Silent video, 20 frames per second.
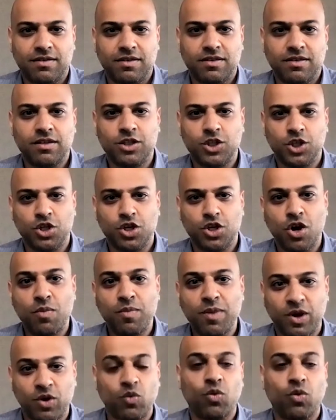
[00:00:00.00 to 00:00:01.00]
the
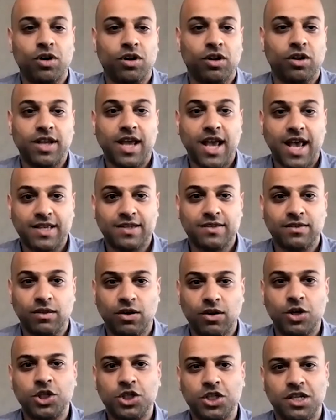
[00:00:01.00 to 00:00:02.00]
genomic world has
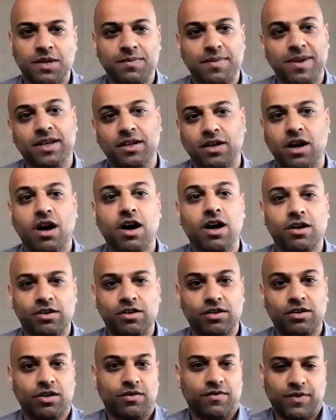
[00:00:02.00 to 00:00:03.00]
largely been
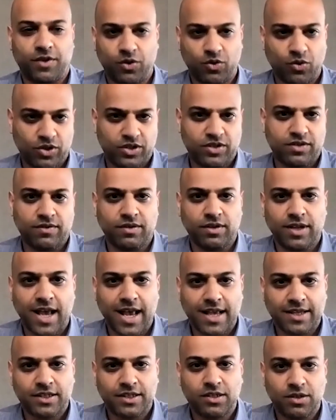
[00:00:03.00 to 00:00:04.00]
conquered over the course of the
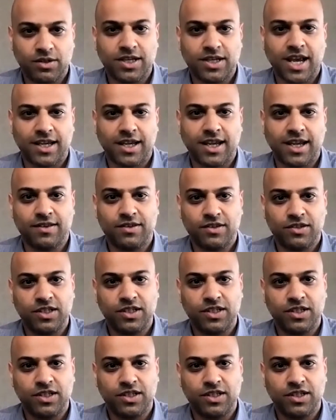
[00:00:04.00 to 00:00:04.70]
last 2 decades.